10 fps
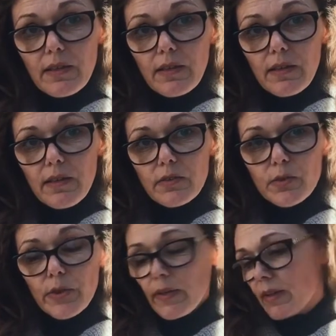to
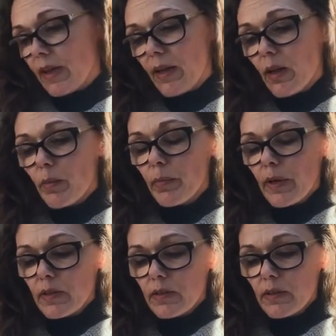get the help
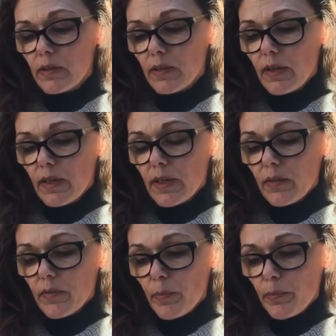and
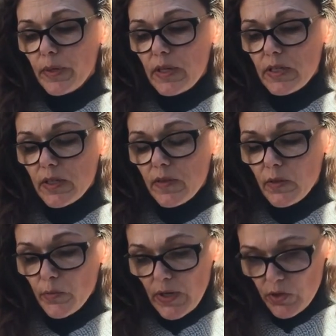give the peace and the
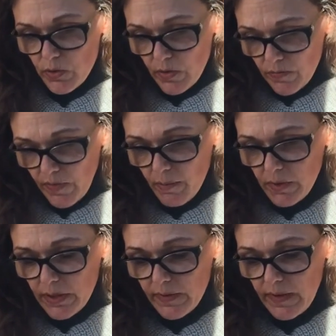rest to the
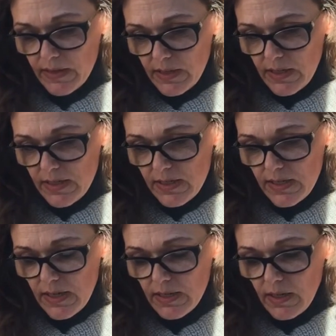family that needs
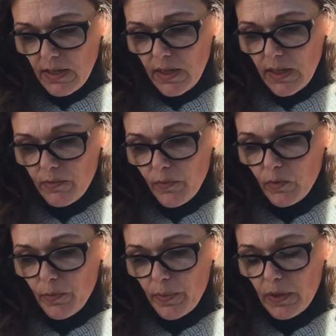it, and for all
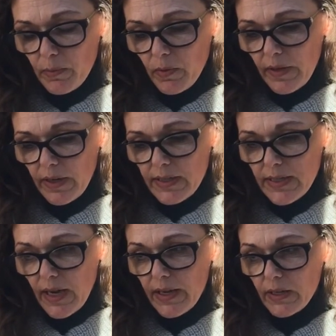the people that are
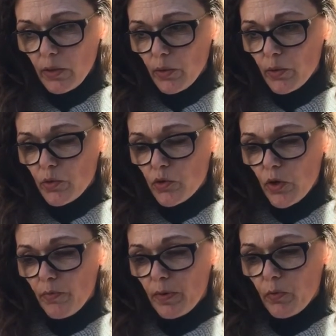dying alone. So
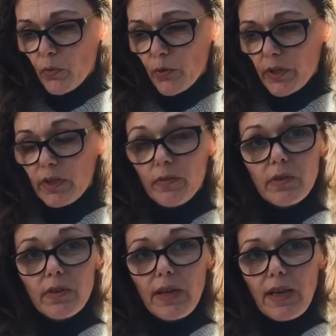I've been working
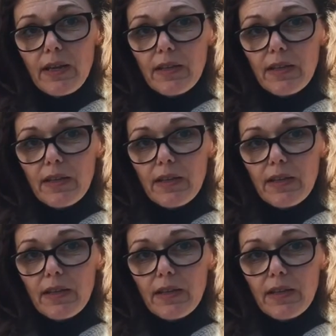with that.